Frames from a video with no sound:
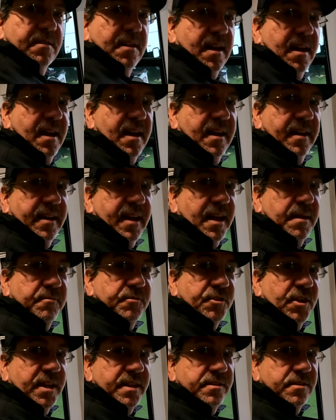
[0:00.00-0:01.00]
is a
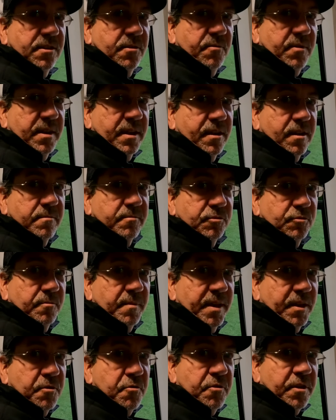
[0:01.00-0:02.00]
game changer when it comes
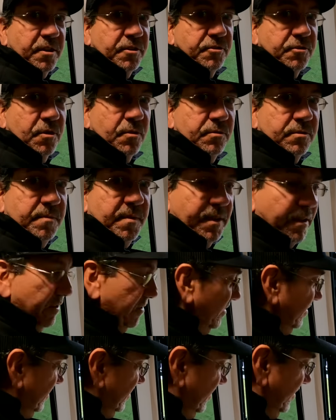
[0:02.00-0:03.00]
to my cooking shows,
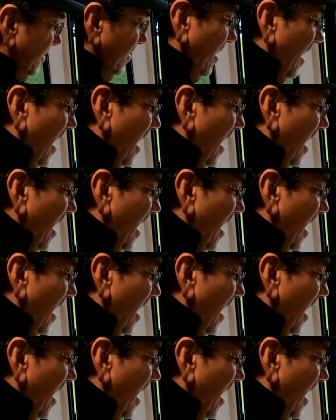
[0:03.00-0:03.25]
because you